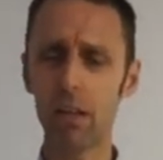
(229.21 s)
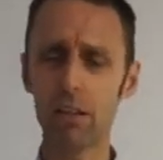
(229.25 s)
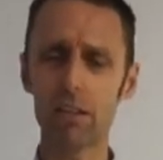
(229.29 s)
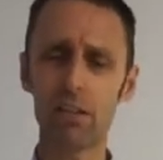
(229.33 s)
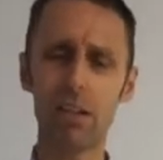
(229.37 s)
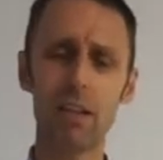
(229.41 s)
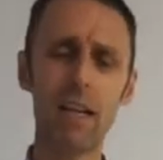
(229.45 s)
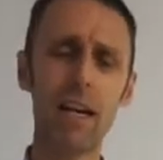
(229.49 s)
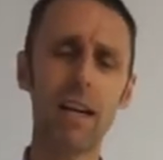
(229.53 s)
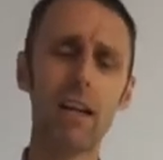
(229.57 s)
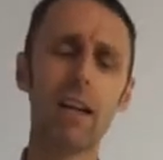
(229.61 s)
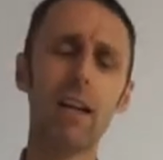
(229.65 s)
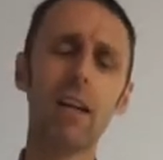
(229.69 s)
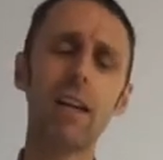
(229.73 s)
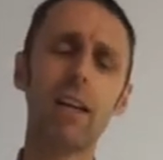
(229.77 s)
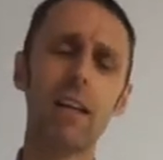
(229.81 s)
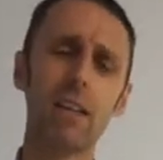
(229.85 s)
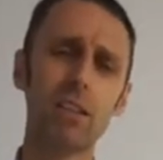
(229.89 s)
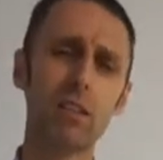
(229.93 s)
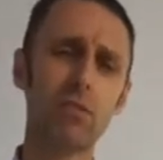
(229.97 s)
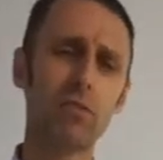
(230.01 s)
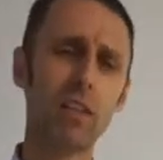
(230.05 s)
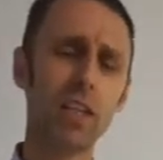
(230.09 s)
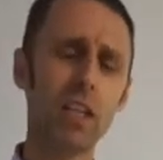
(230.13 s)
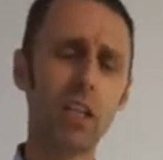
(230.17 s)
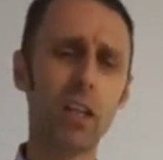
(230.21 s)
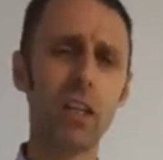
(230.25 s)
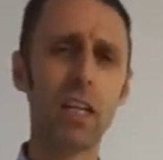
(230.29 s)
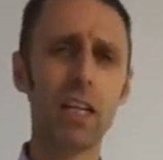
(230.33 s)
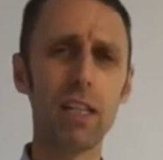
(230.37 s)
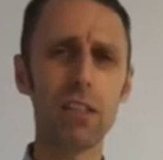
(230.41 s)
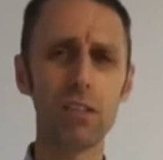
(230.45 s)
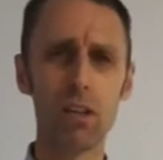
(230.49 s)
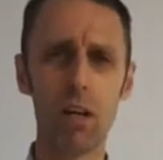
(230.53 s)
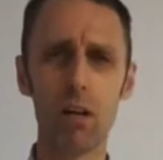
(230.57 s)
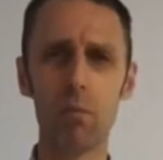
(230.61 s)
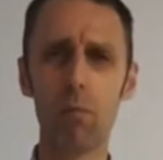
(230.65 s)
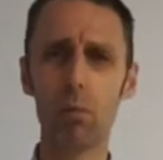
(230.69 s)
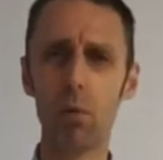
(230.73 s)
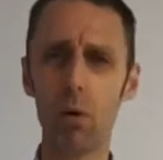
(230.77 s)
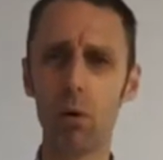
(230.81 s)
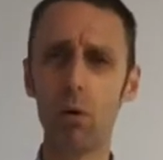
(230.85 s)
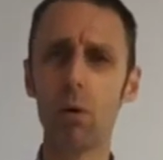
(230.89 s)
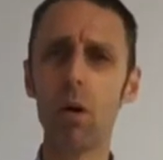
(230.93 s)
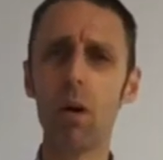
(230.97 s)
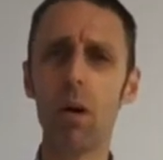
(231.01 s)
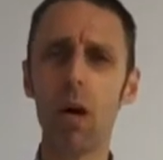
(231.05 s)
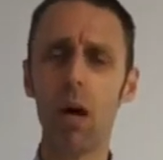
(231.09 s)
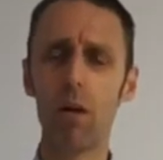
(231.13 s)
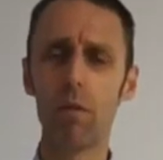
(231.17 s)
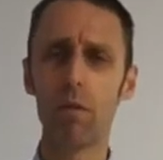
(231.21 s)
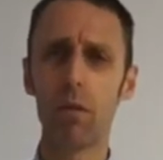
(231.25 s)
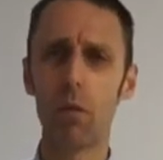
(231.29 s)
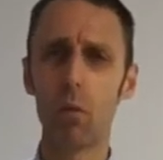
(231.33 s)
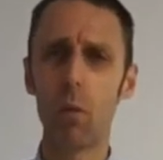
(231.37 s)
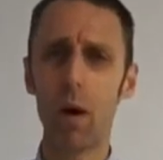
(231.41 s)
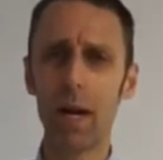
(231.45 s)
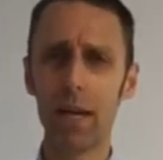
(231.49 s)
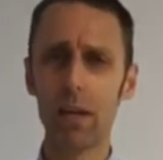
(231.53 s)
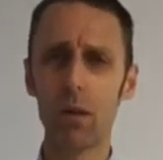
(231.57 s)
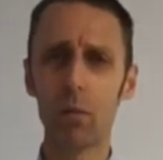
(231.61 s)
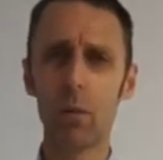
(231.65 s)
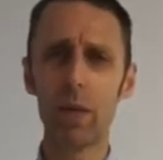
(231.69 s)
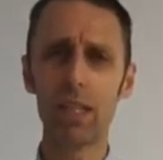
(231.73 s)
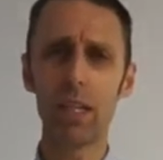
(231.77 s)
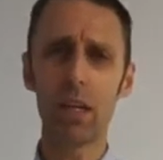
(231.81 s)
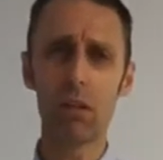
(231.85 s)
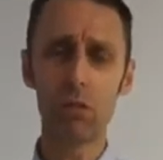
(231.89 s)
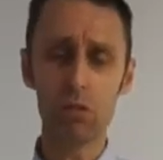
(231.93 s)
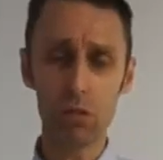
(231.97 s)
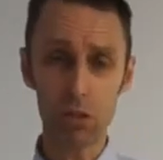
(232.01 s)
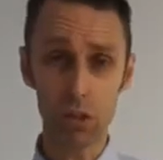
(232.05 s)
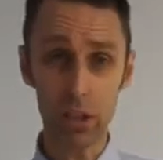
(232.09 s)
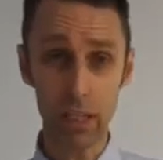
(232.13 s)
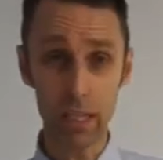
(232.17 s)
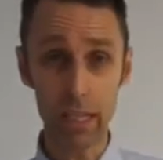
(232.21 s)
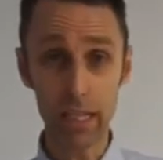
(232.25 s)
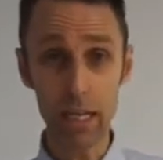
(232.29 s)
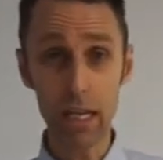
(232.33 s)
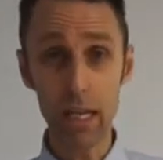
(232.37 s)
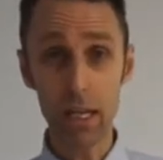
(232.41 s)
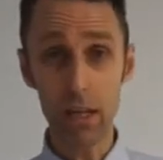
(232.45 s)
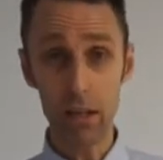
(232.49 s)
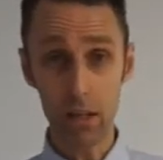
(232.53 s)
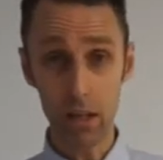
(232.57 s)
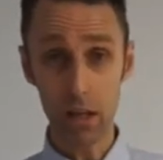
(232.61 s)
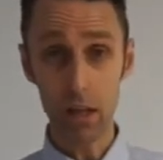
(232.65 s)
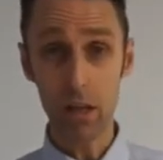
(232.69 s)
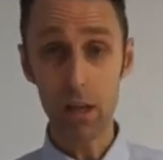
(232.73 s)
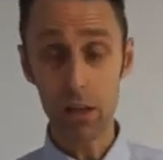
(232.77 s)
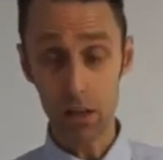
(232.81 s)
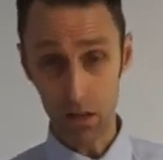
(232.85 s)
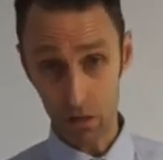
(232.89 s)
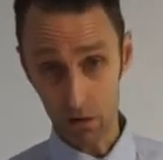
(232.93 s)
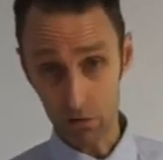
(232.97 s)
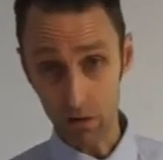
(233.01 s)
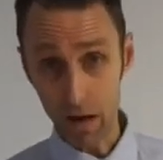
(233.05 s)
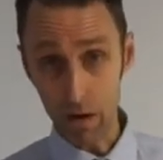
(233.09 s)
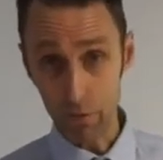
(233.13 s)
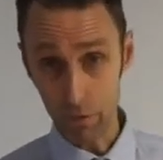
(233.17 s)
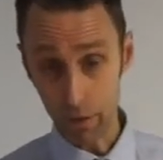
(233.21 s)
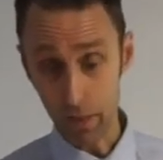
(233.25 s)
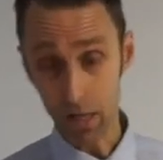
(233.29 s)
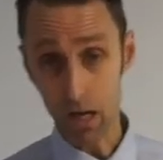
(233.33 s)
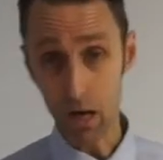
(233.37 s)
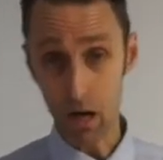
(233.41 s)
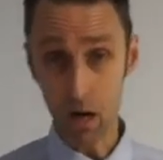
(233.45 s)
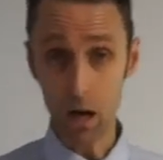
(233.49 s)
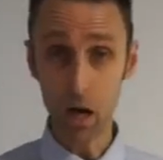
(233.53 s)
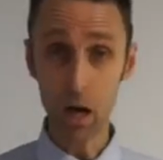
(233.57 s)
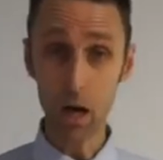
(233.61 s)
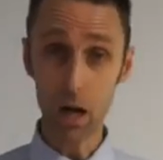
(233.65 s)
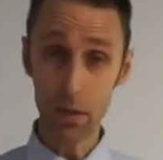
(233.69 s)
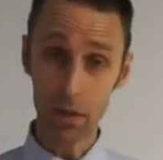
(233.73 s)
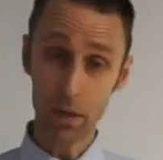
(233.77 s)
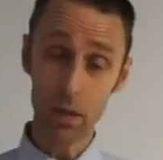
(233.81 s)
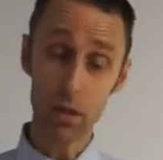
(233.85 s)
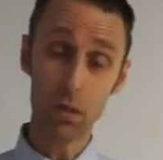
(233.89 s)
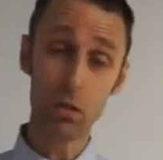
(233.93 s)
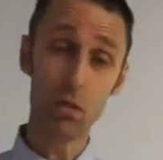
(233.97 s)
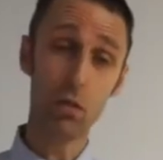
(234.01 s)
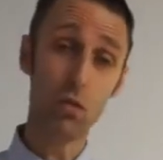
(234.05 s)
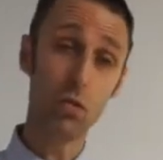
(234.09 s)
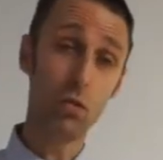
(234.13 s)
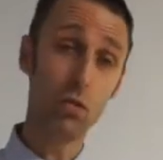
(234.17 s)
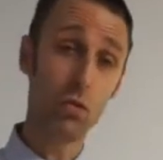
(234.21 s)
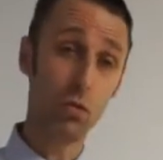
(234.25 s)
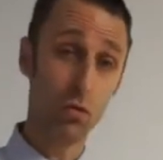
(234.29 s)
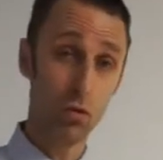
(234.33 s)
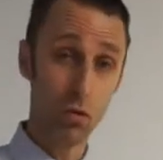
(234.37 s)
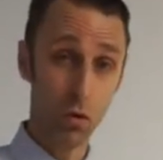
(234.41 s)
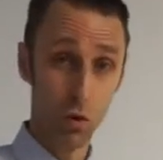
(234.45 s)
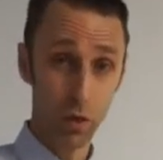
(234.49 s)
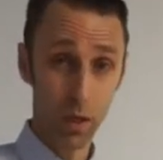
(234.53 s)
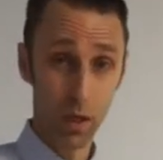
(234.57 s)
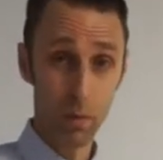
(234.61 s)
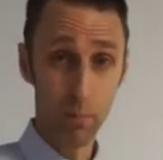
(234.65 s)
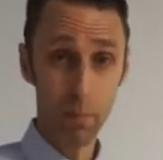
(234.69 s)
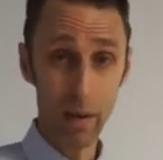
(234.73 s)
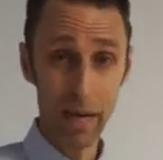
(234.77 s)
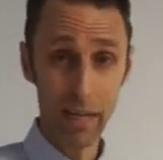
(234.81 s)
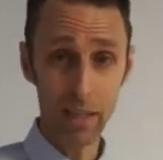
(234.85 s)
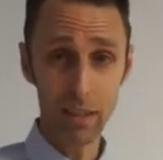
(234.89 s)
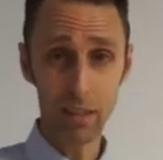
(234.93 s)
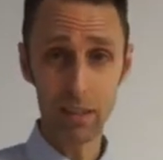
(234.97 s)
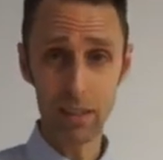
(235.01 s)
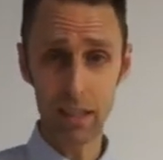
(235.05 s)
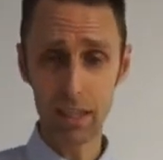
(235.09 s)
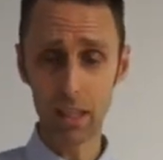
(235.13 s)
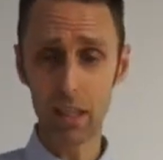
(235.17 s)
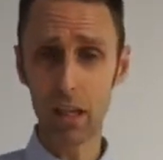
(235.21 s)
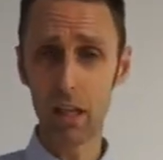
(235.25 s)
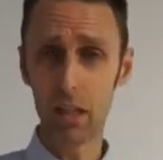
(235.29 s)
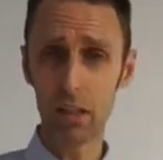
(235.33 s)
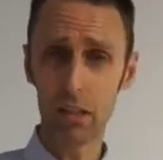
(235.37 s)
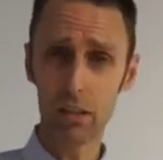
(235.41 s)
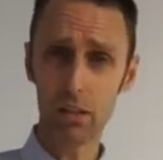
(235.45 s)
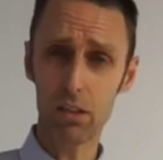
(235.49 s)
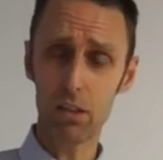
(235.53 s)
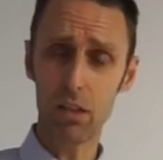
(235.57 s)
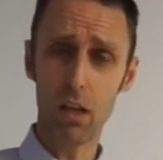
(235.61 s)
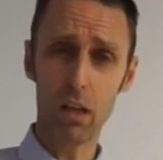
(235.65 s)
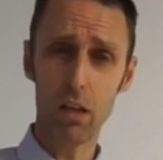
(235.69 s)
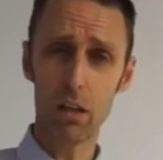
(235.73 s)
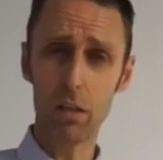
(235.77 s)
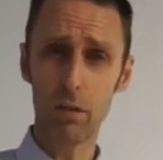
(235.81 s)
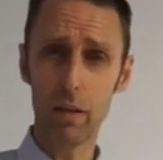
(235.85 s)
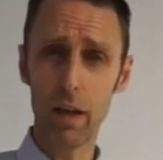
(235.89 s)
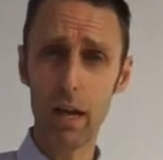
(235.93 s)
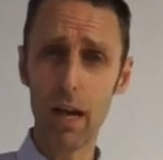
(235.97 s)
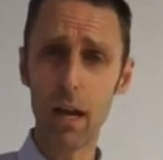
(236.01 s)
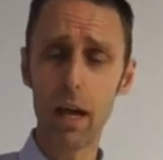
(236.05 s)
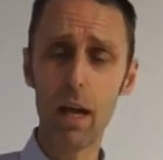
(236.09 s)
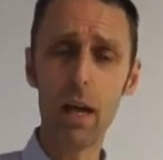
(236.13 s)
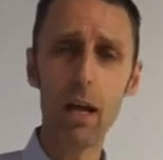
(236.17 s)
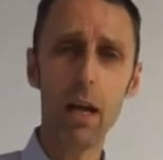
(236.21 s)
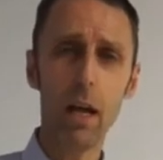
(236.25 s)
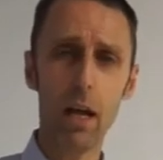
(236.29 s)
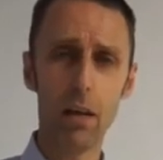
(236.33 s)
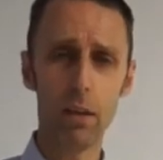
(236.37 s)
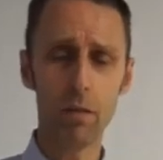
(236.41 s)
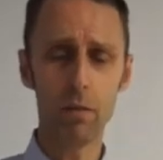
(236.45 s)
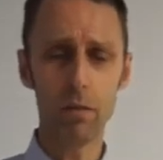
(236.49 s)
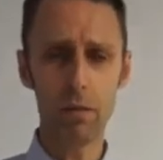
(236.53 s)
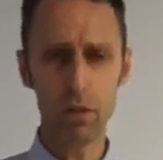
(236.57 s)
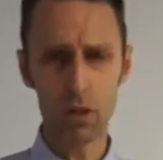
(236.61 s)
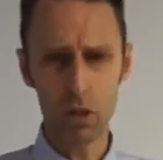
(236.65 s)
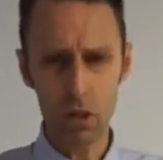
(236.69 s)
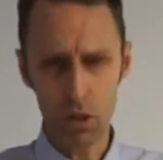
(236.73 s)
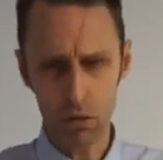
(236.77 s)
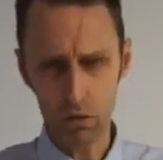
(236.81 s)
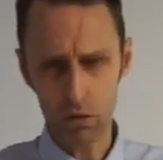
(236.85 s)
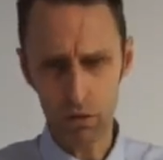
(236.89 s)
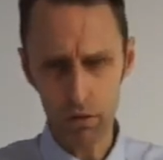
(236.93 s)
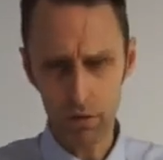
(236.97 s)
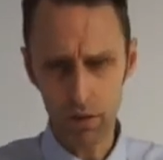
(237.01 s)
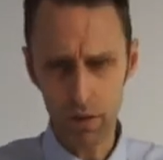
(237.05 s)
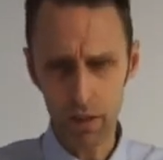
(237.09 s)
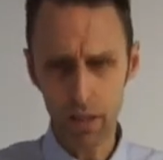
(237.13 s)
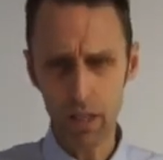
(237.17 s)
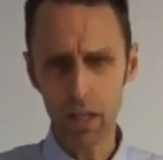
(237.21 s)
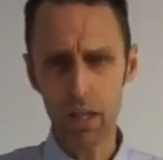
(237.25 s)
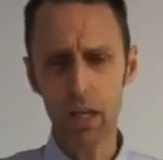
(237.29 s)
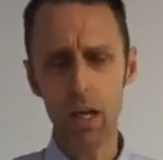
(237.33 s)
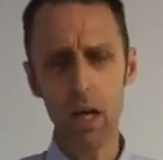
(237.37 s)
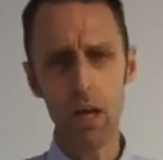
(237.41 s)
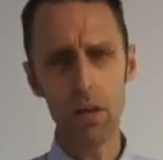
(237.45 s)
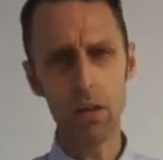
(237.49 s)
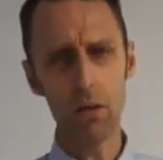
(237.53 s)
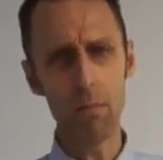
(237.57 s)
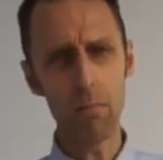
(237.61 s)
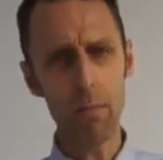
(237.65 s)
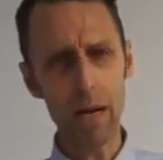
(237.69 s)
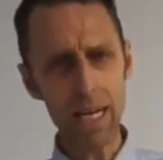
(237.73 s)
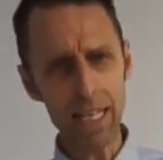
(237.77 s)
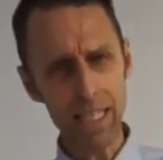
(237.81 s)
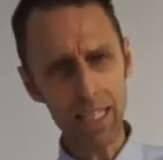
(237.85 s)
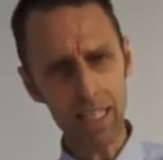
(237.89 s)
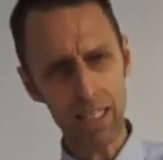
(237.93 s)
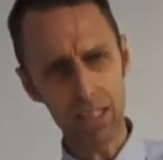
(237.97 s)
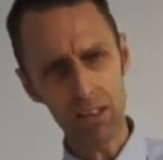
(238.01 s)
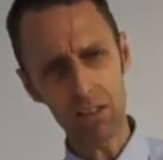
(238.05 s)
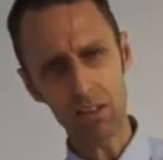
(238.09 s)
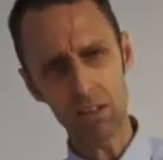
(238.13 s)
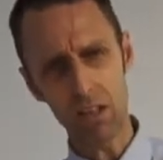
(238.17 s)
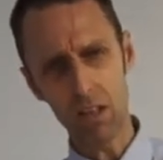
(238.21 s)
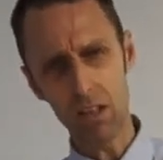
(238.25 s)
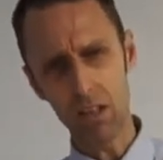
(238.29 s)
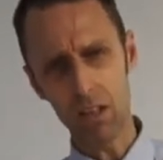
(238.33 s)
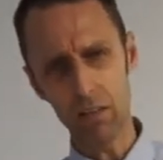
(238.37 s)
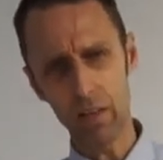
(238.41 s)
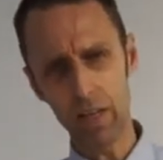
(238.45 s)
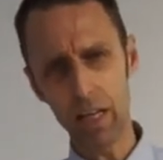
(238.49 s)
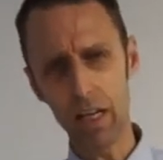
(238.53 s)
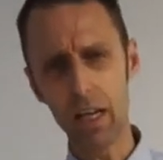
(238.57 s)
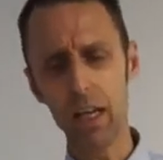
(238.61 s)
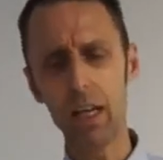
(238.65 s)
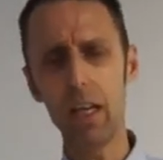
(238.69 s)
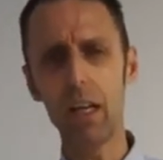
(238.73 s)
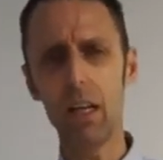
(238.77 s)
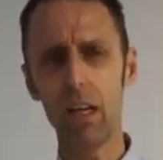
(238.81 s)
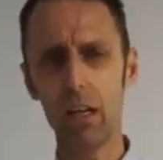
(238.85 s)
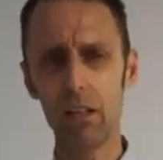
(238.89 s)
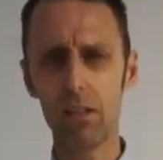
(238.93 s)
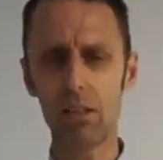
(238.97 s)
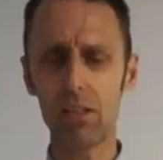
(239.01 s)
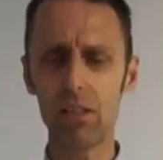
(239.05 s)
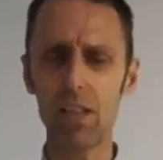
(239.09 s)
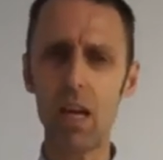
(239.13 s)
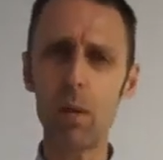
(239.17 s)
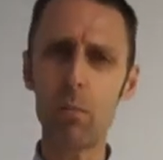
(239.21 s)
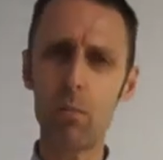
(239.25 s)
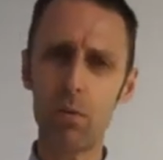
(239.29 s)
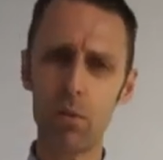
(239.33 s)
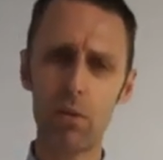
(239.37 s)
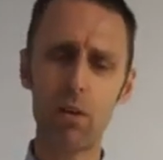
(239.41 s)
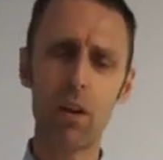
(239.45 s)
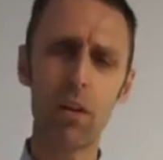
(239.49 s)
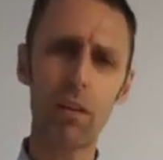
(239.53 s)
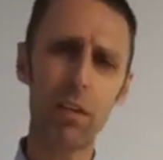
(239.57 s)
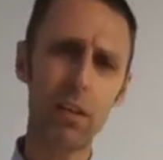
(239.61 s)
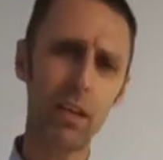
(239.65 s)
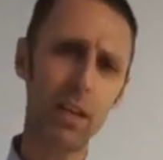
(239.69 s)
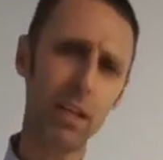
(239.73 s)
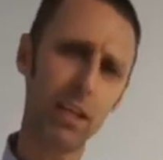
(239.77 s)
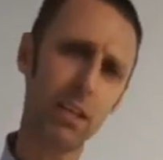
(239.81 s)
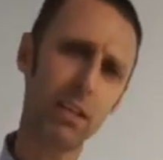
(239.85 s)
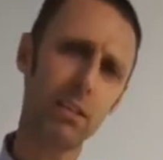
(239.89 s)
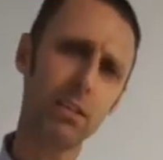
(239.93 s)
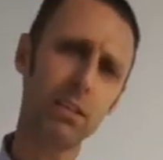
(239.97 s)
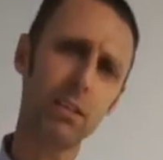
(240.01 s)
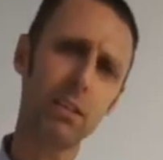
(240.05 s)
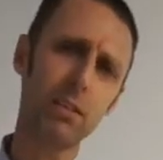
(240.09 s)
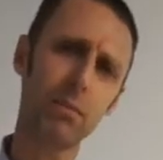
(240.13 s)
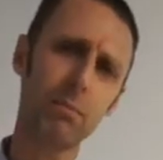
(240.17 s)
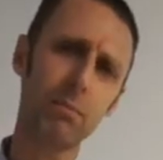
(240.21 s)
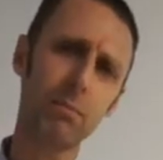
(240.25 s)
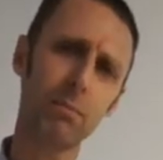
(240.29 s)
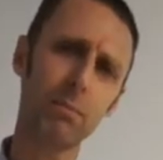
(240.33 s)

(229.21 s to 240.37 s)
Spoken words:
And so that's a really good example of the way that we don't see the graphic art and the drawing and painting side of it and the photography and the making side of it as separate things.